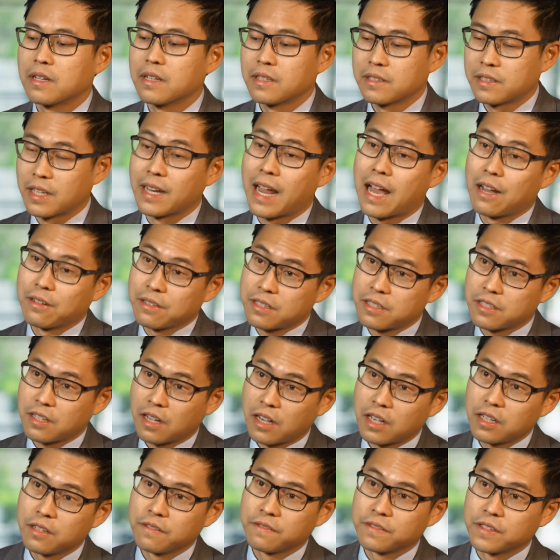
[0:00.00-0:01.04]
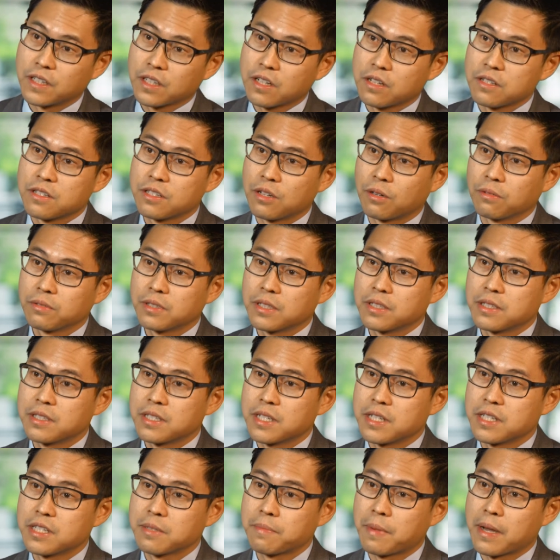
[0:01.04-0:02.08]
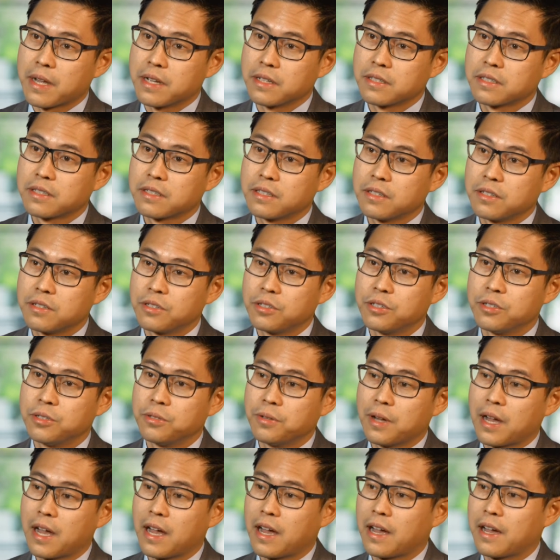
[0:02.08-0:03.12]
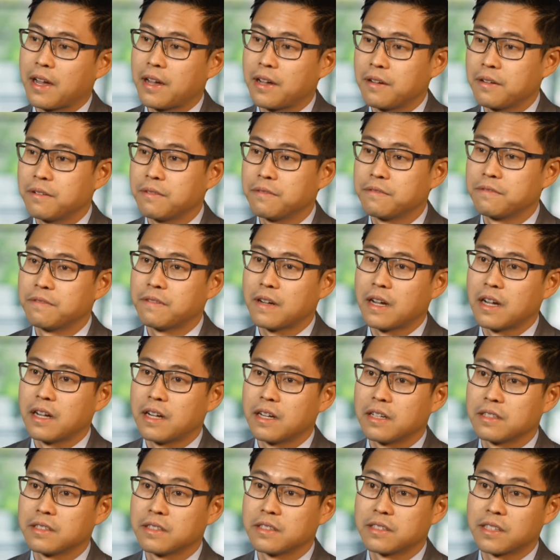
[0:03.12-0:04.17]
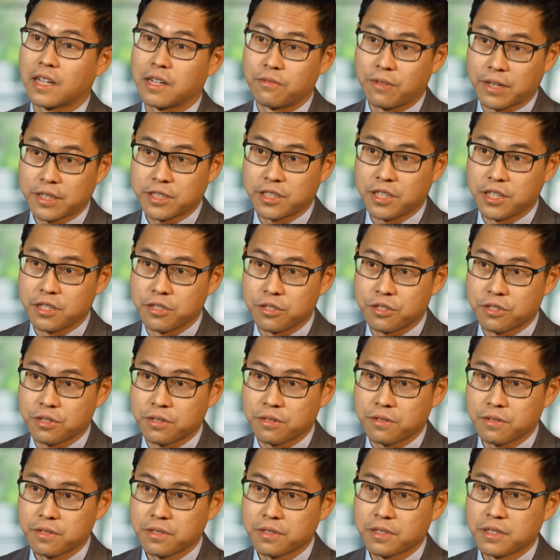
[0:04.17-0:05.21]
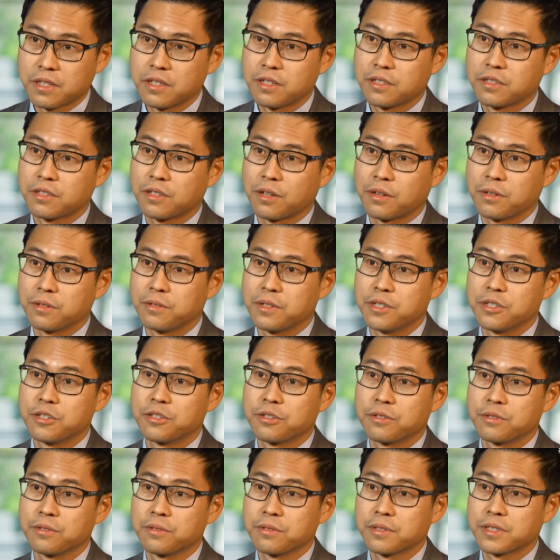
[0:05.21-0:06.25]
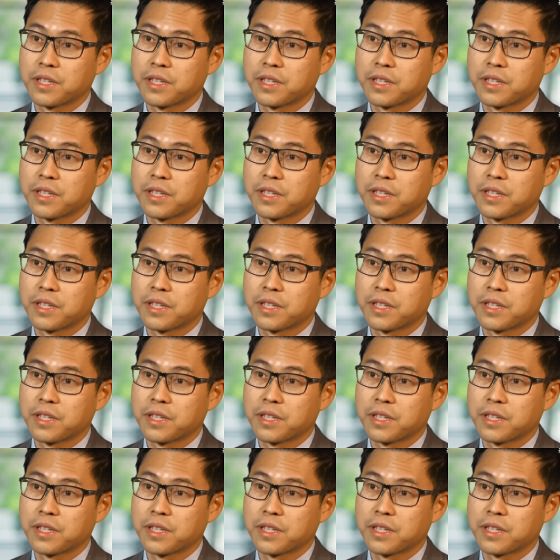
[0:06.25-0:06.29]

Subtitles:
Then outside of the consultancy space, you have the direct insurers, so insurers